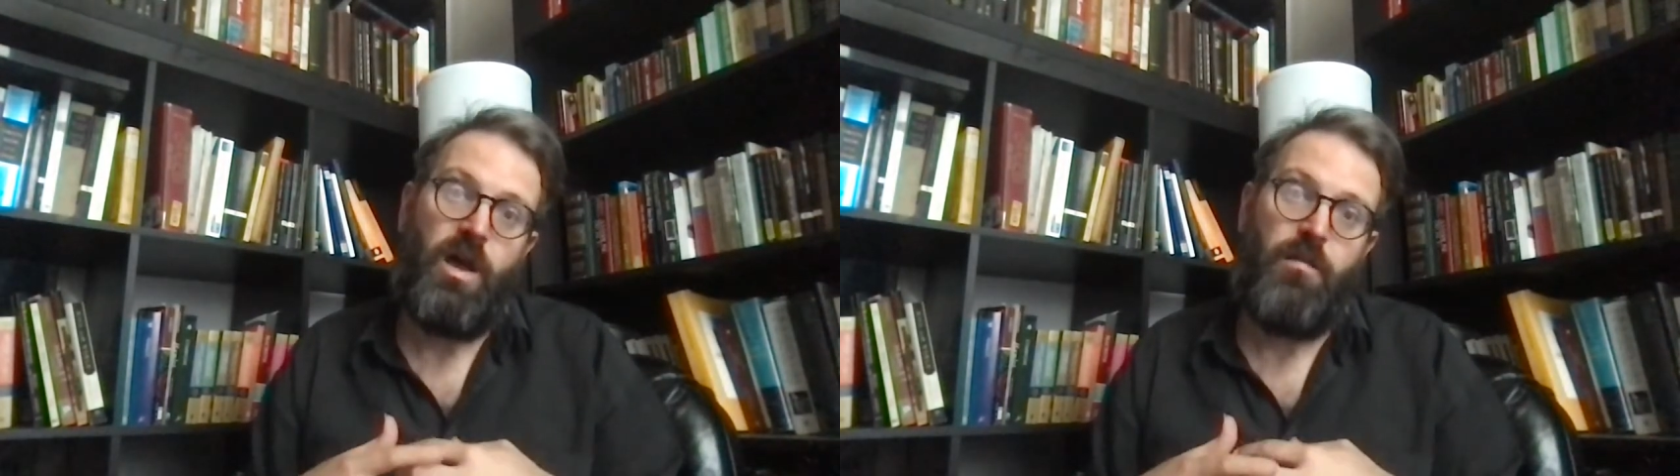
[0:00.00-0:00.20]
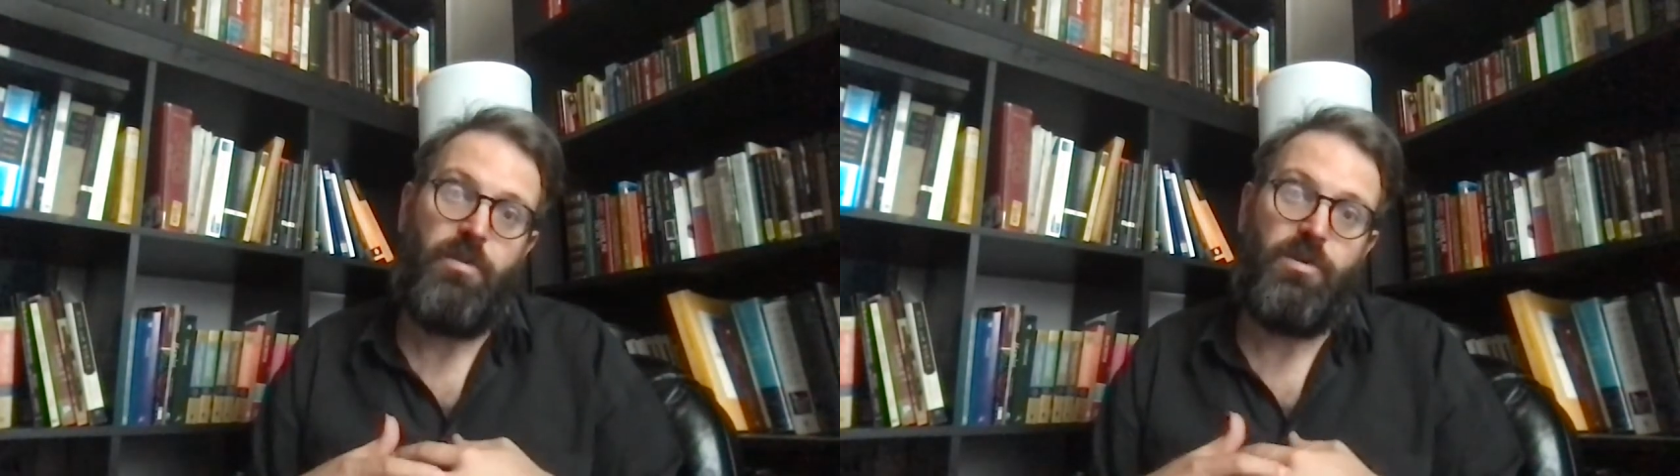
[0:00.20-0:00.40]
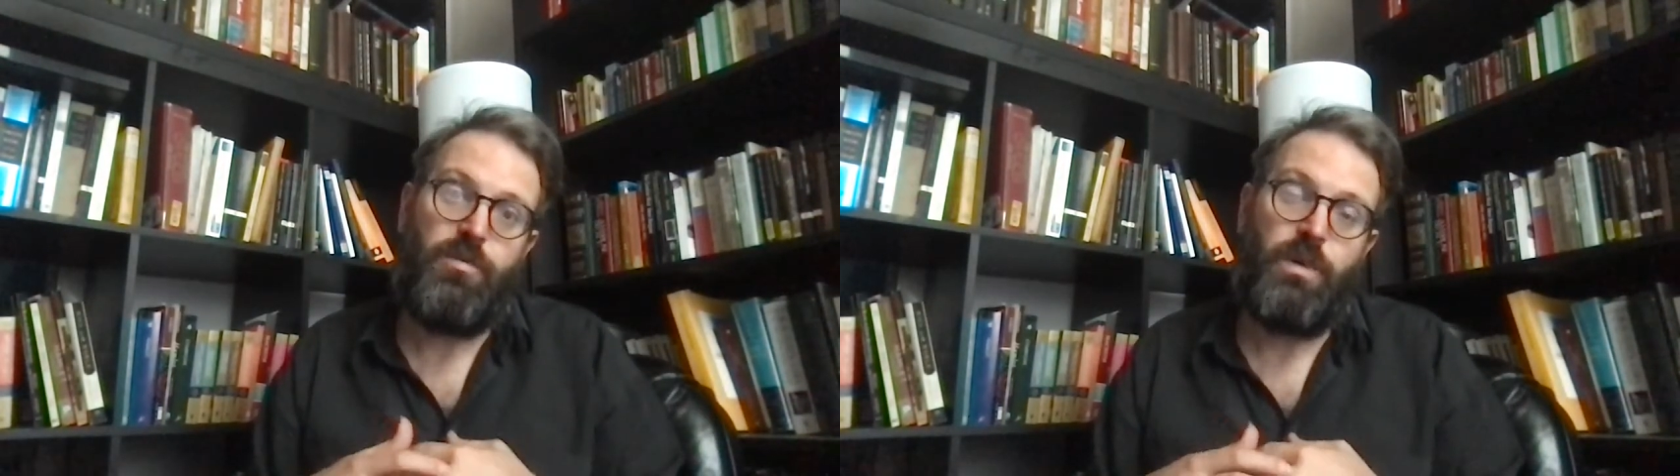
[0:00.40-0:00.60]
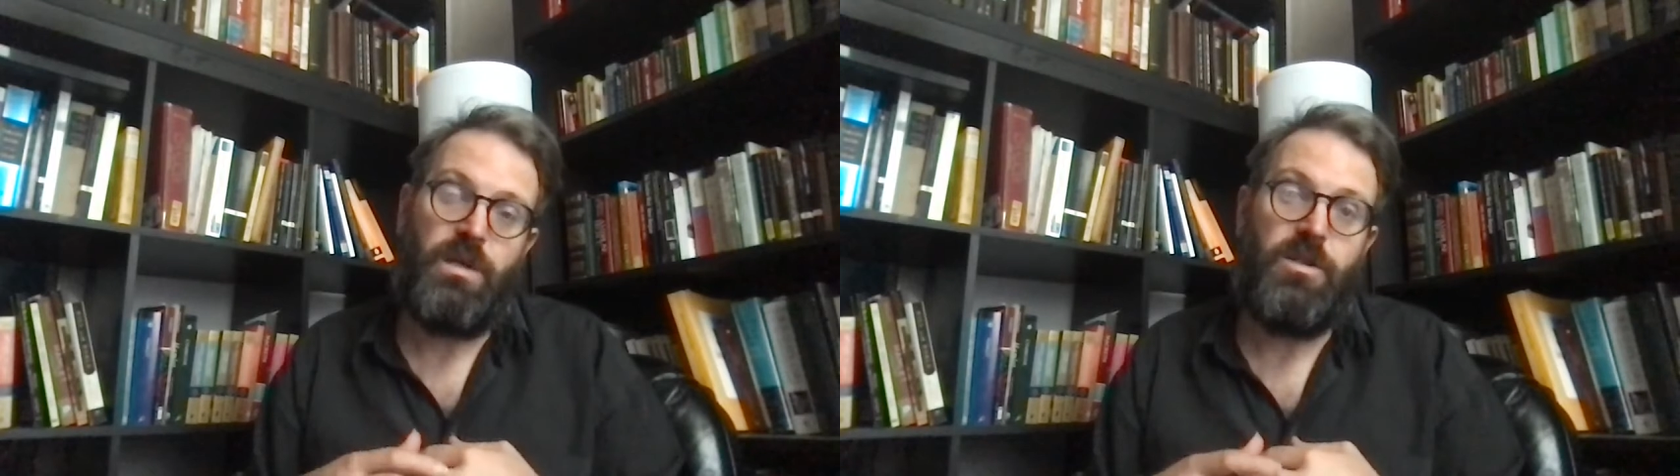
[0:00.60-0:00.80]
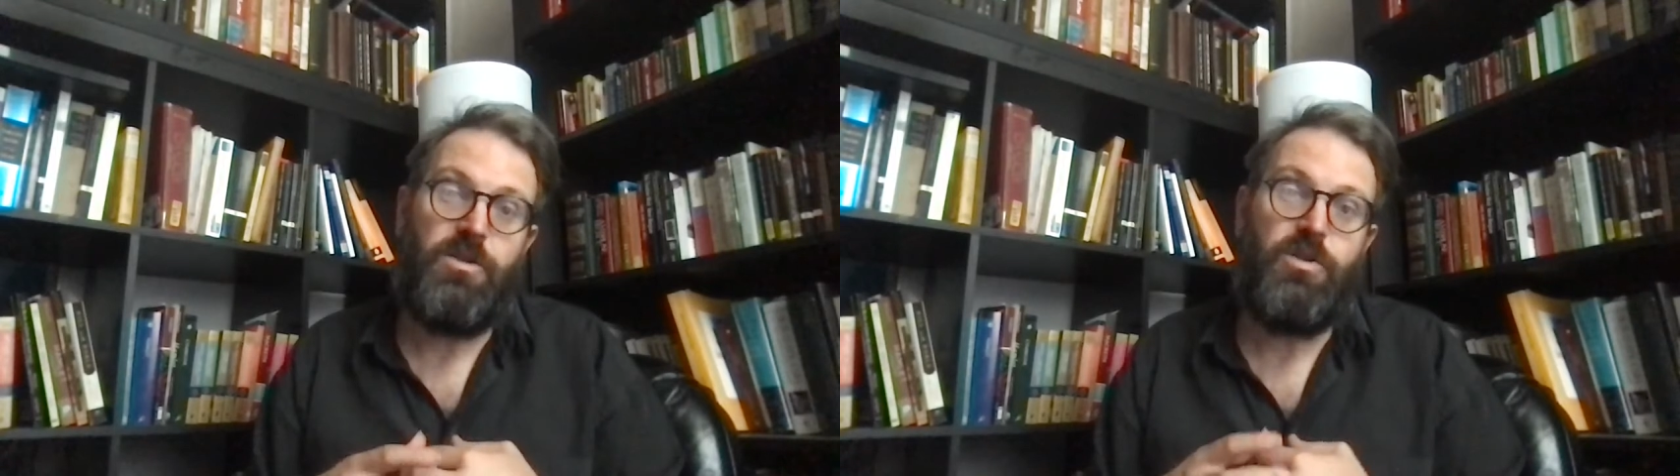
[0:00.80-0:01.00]

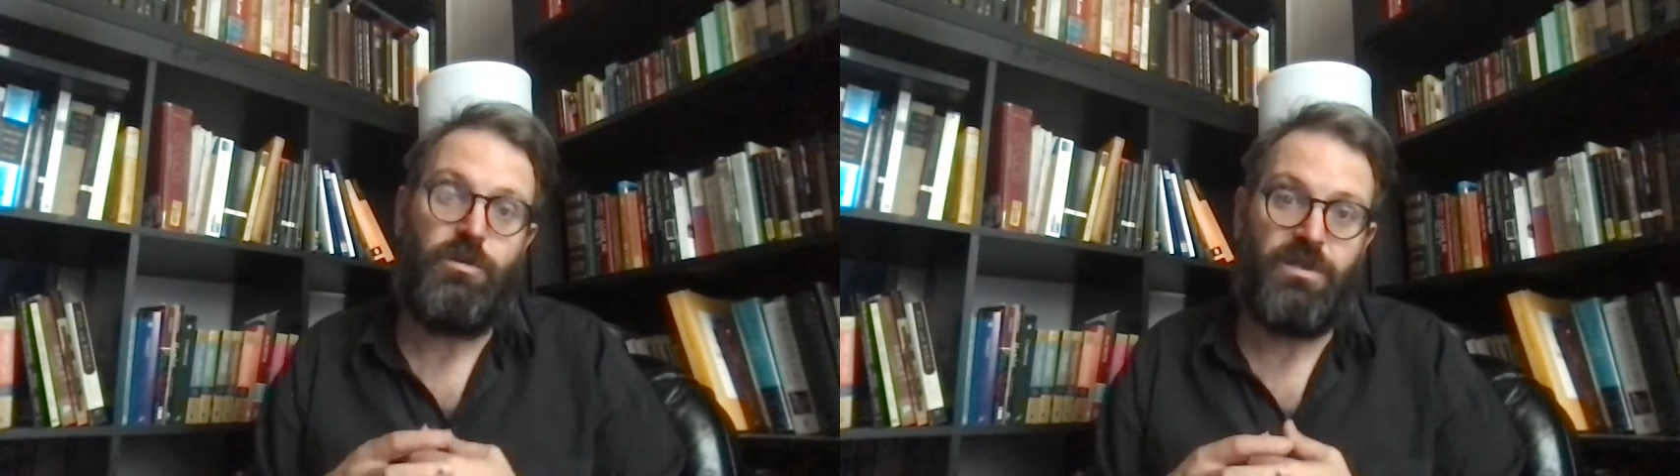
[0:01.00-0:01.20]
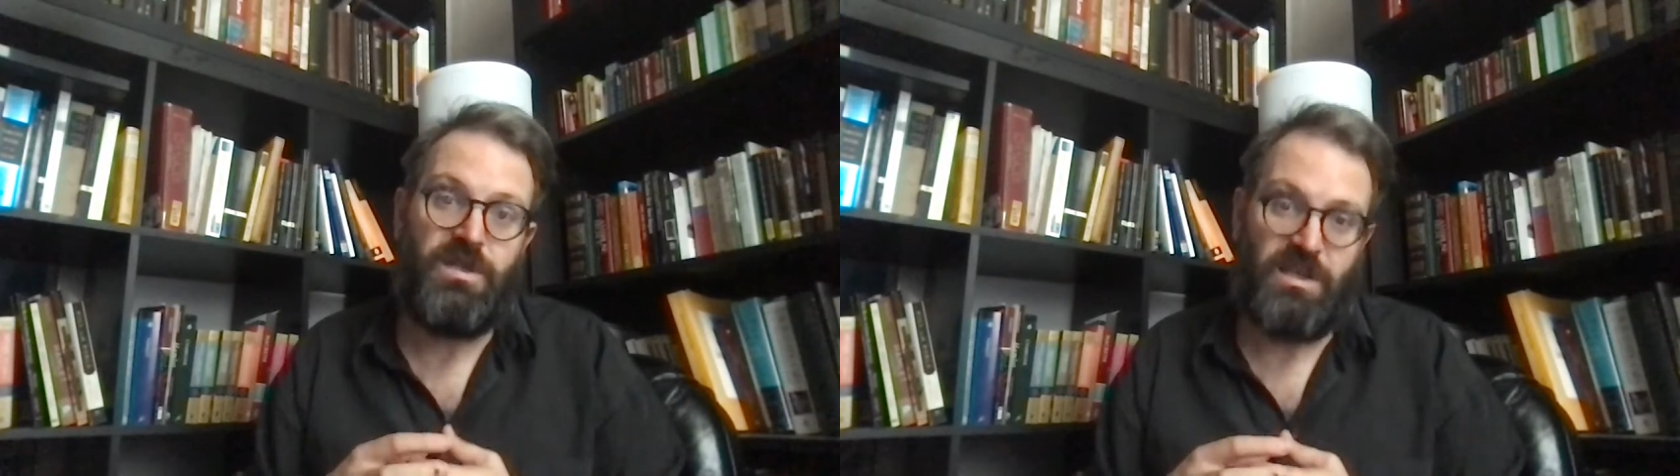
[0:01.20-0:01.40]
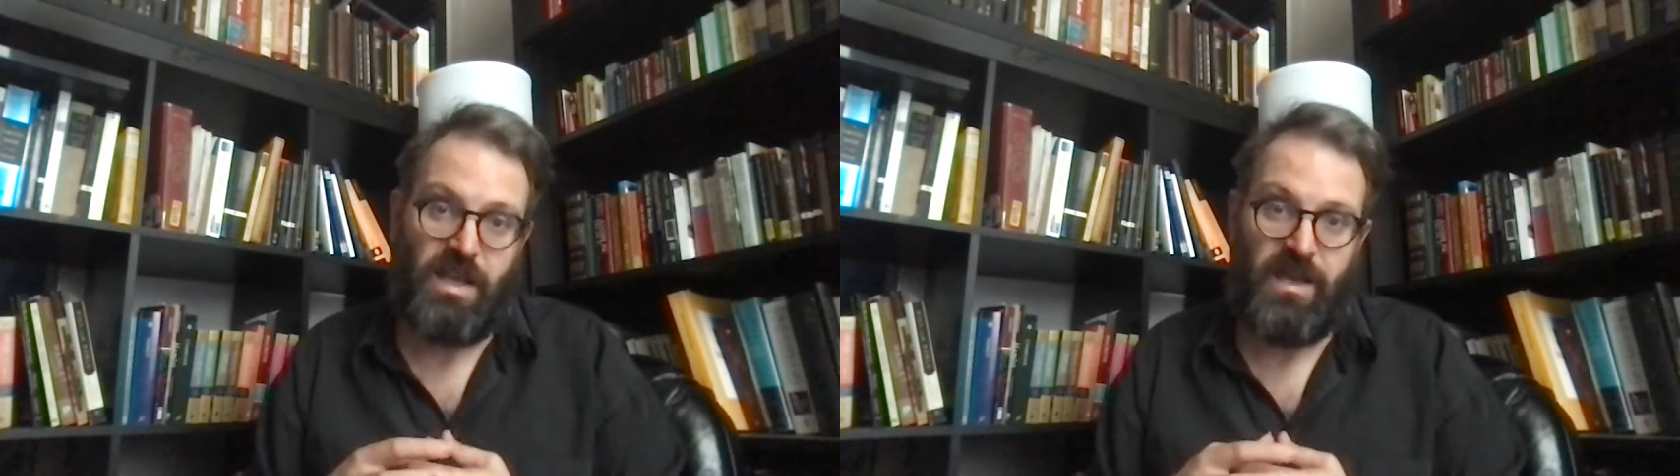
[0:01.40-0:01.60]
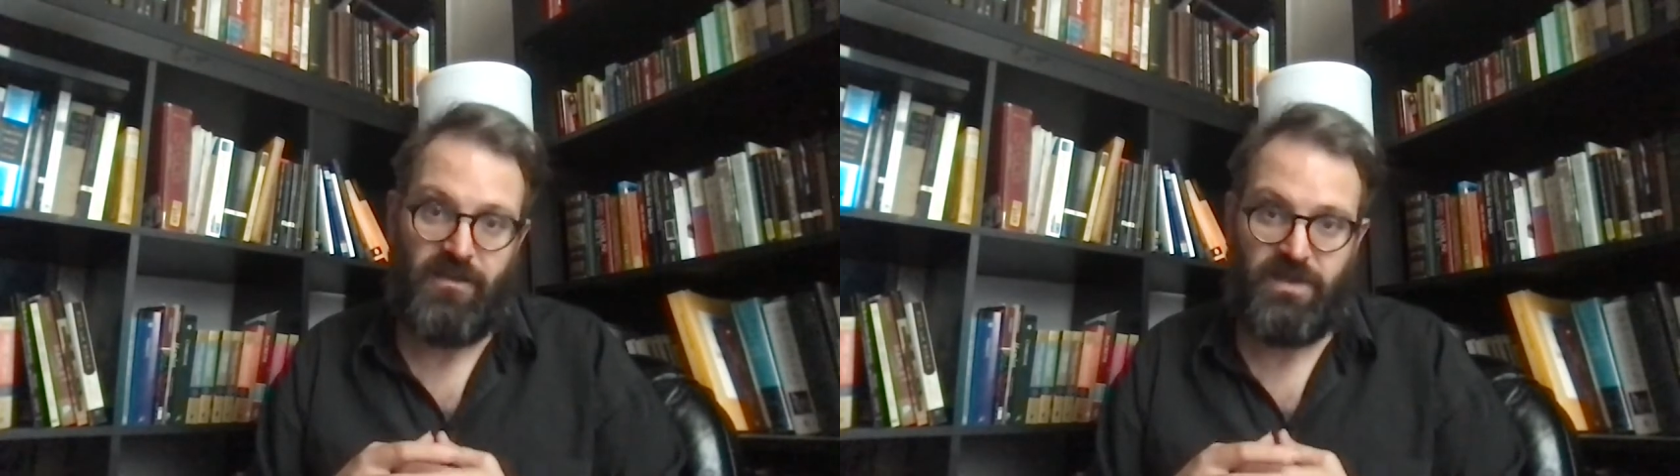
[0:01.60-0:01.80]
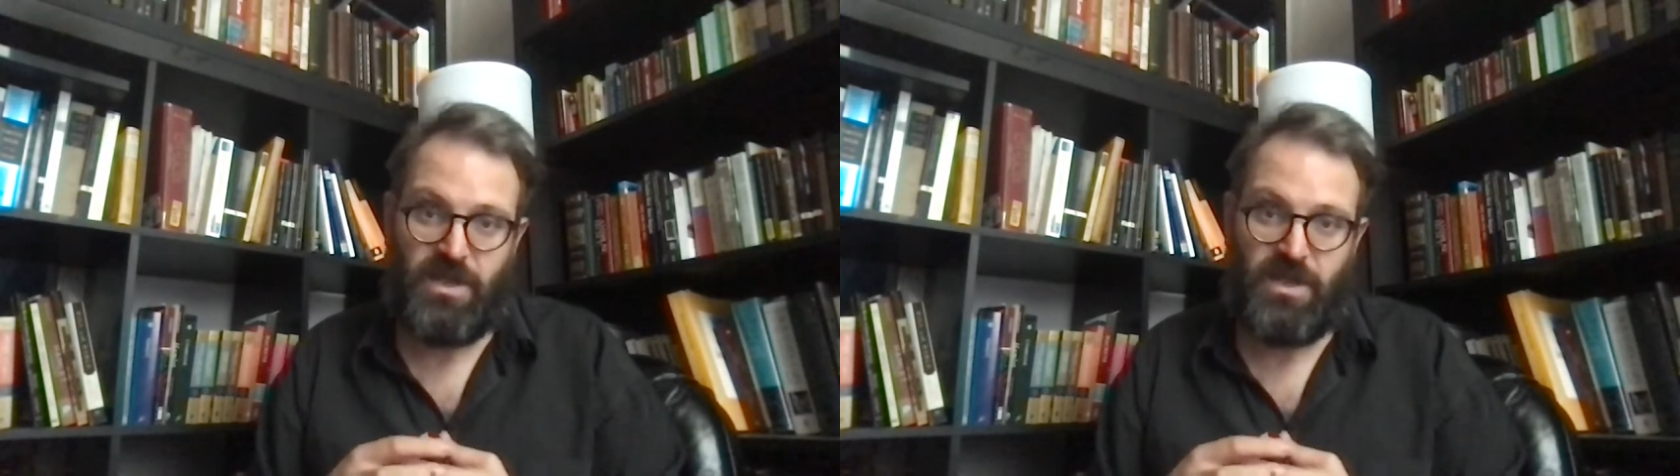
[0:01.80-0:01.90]
between the two slaves